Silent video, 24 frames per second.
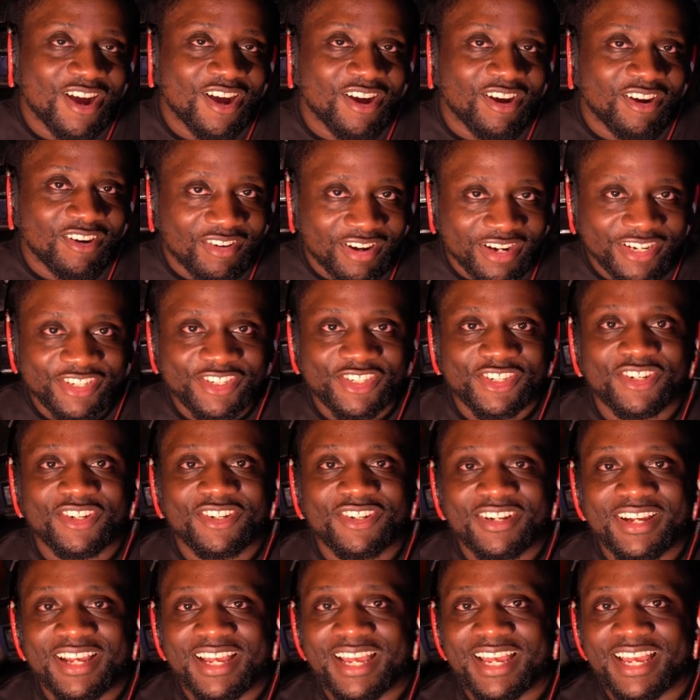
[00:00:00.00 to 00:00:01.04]
Alright, y'all,
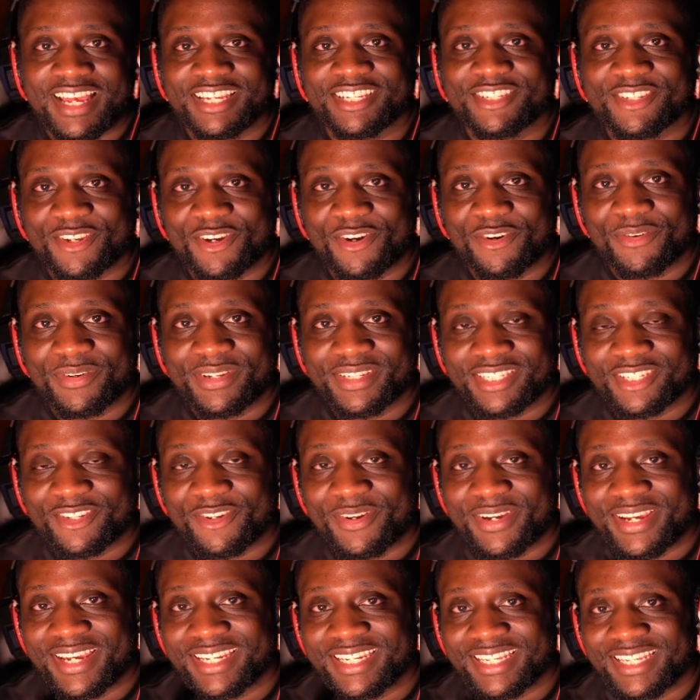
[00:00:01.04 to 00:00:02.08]
as always, go
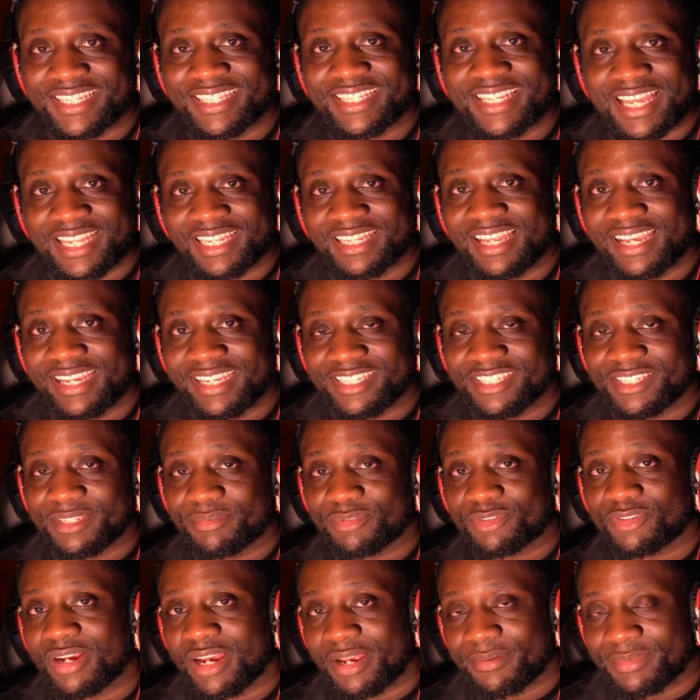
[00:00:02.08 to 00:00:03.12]
ahead and hit that like,
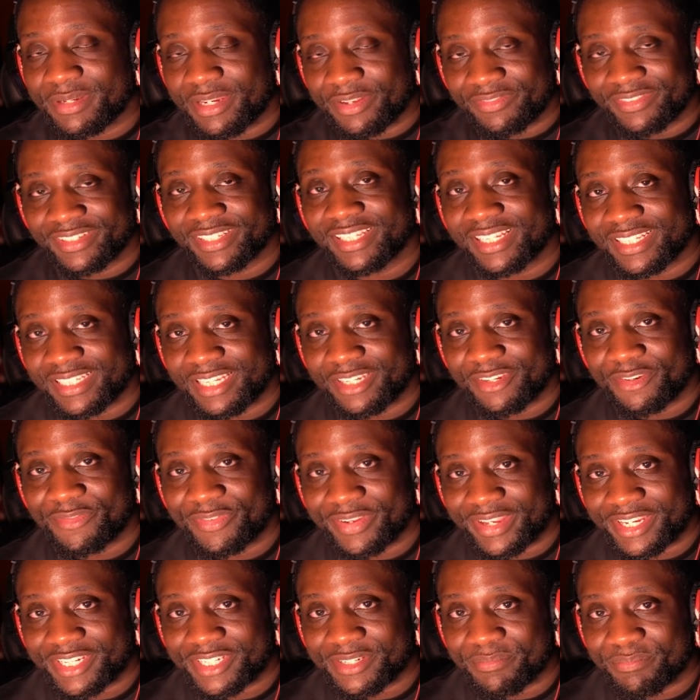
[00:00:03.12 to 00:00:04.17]
subscribe, and definitely click that
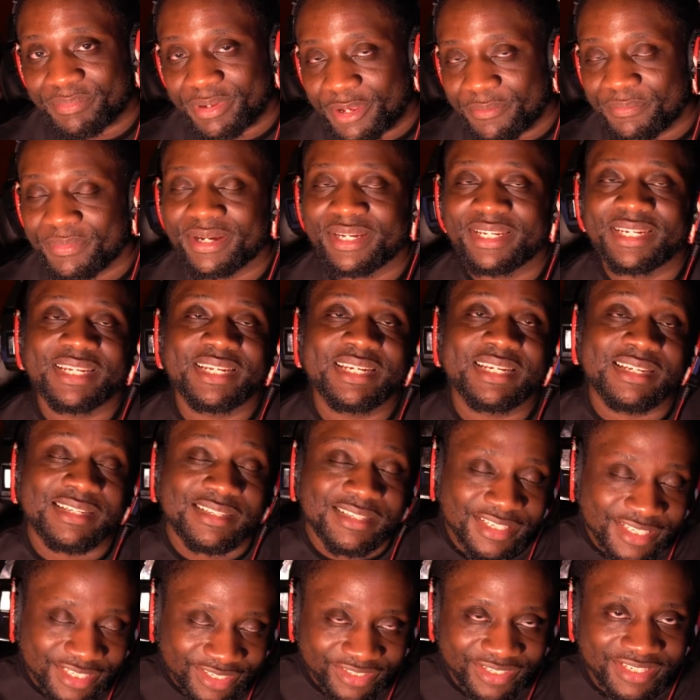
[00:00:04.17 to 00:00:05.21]
notification bell button, and
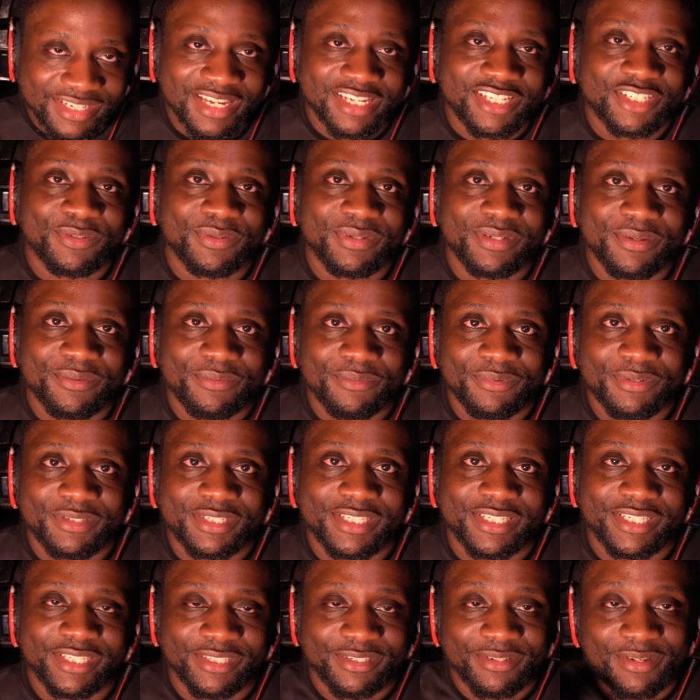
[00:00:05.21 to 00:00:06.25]
until the next one, we'll
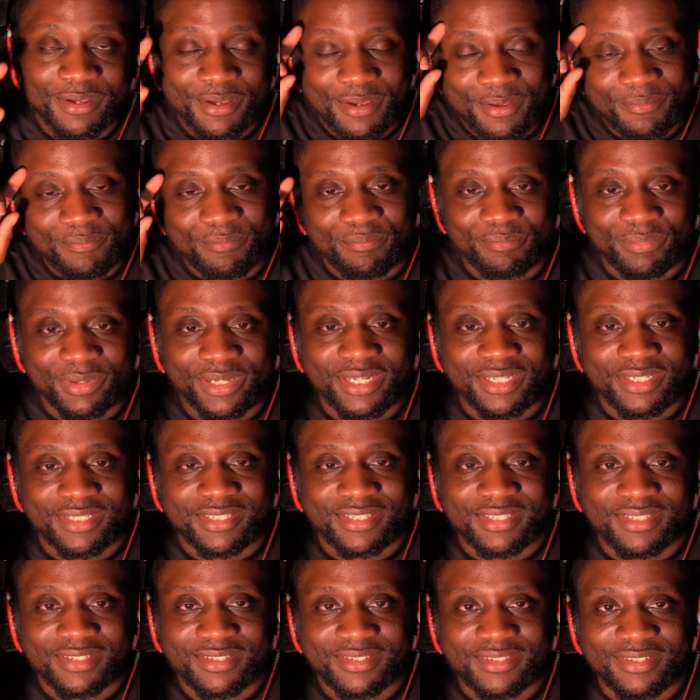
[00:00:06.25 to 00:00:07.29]
see you. Peace.